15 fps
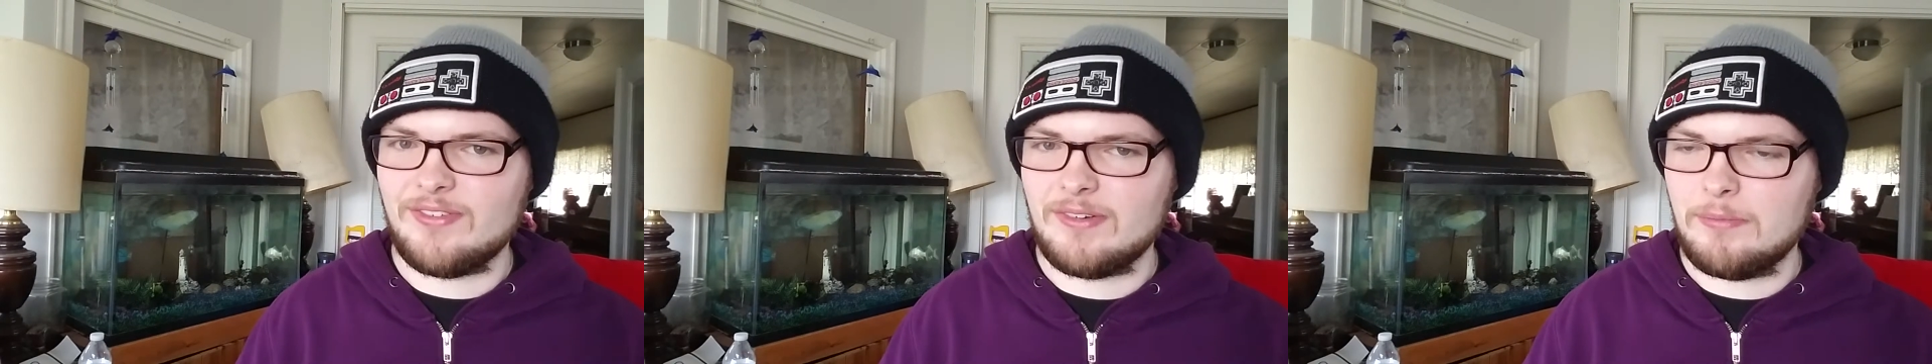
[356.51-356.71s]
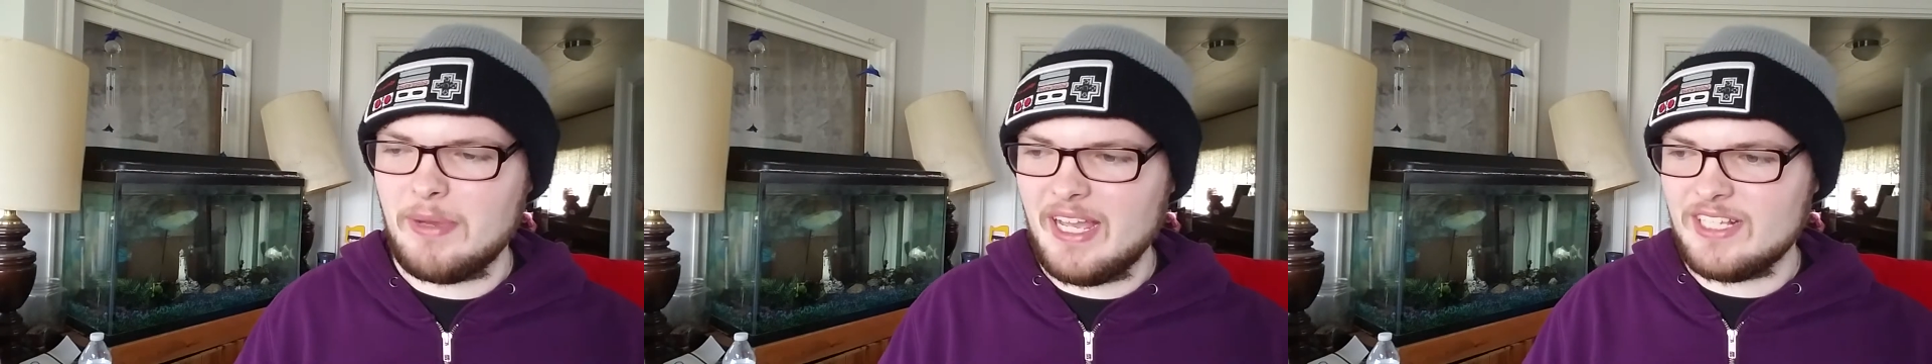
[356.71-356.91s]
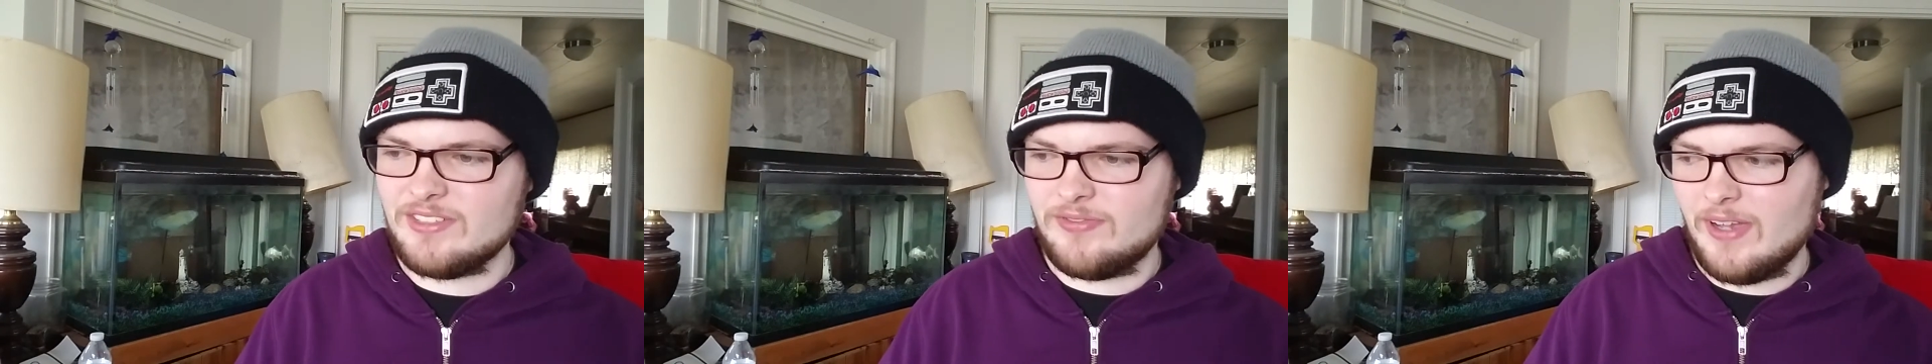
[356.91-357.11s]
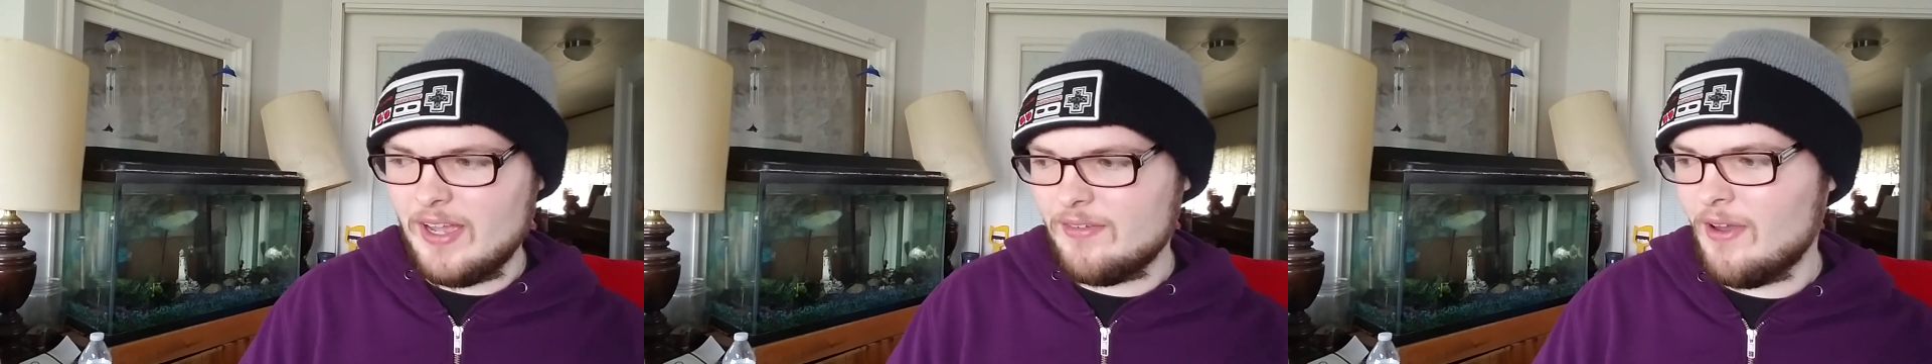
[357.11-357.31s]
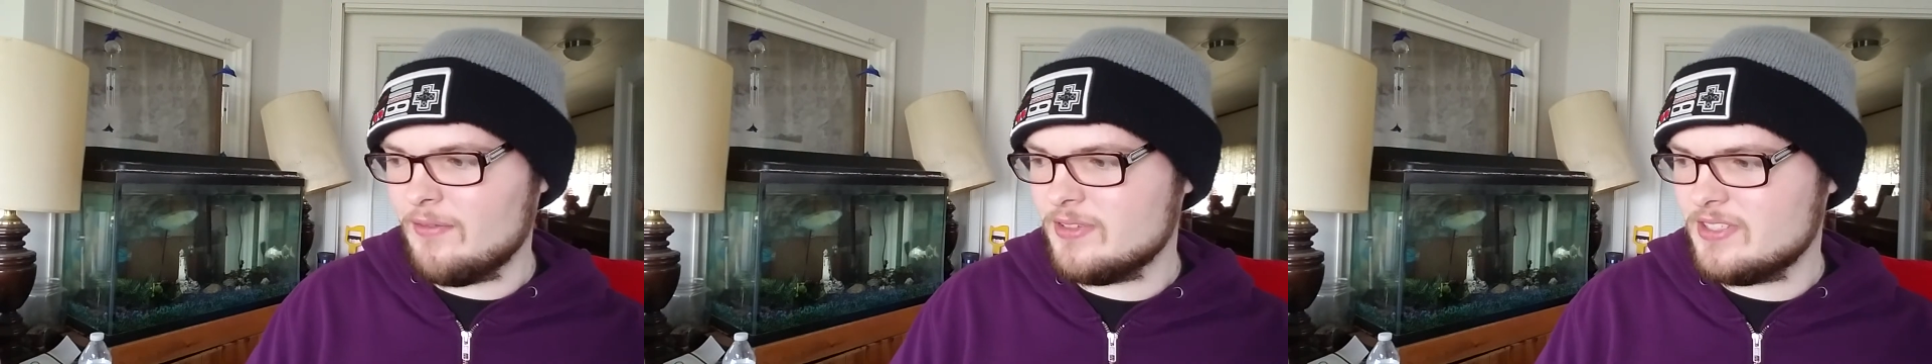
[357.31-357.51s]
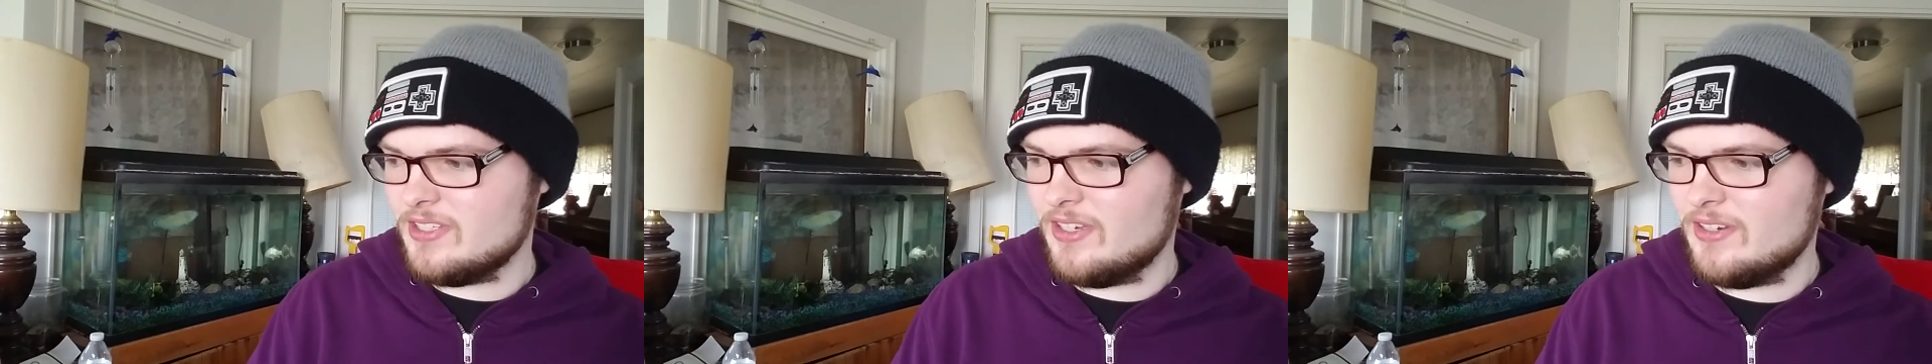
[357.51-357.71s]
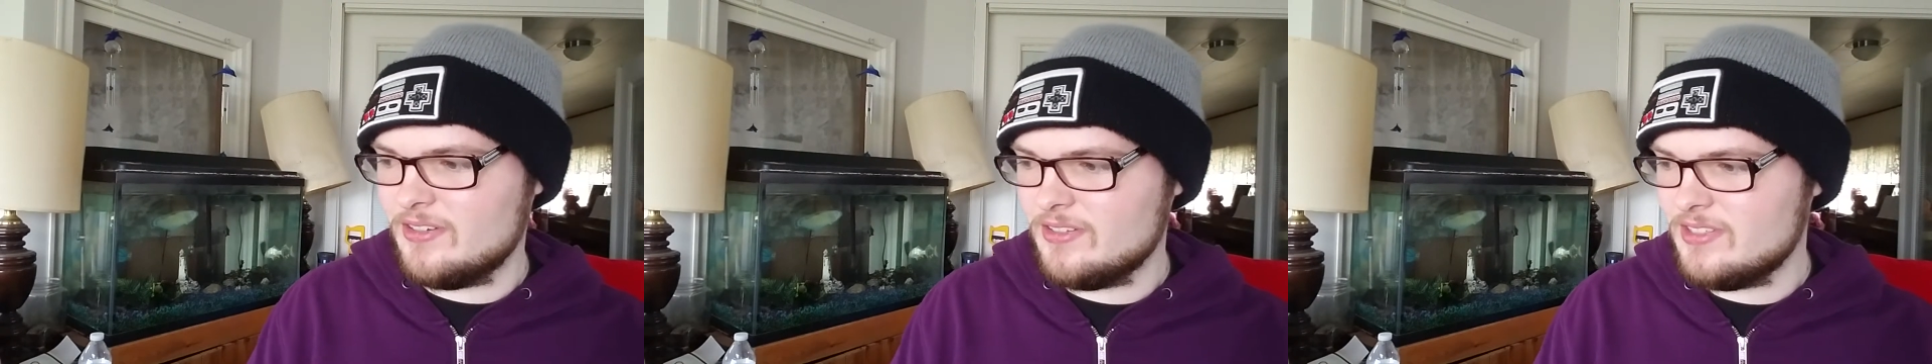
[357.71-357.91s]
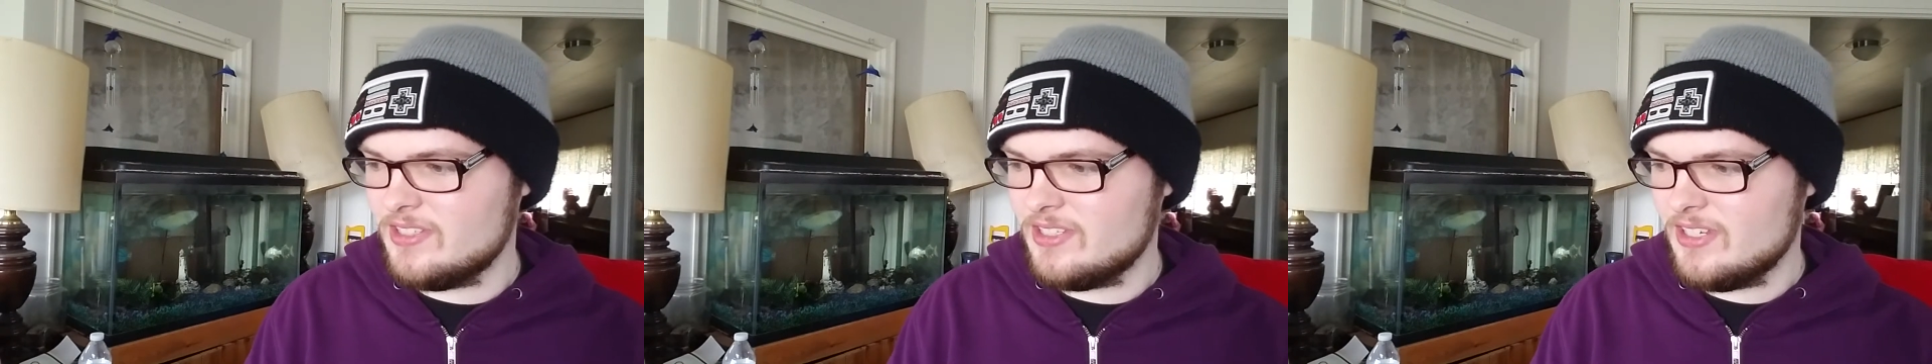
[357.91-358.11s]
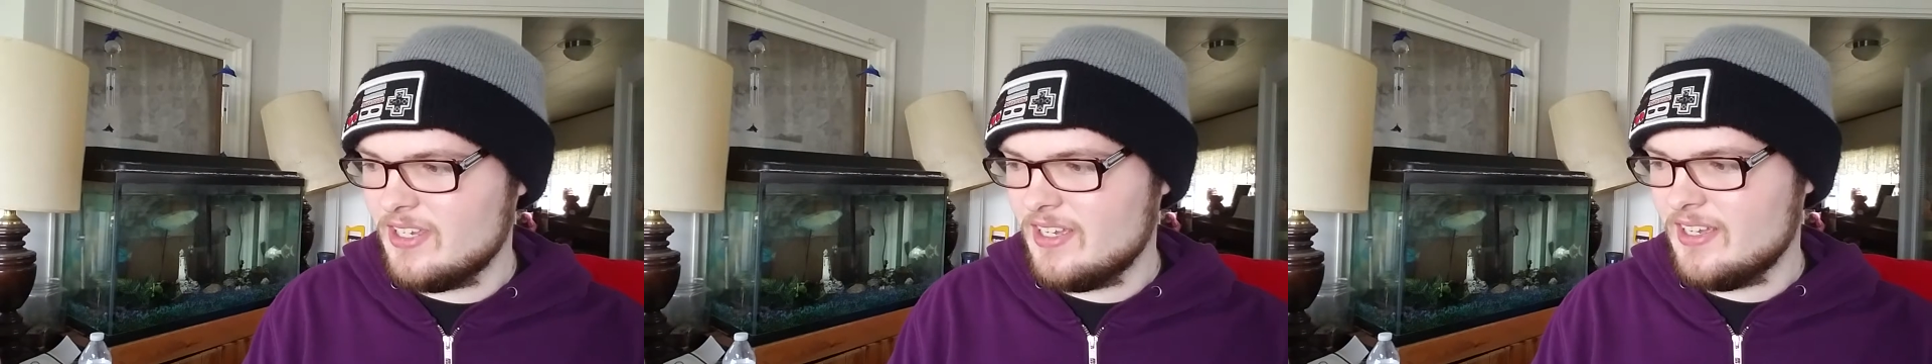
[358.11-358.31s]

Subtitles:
from the past 5 episodes.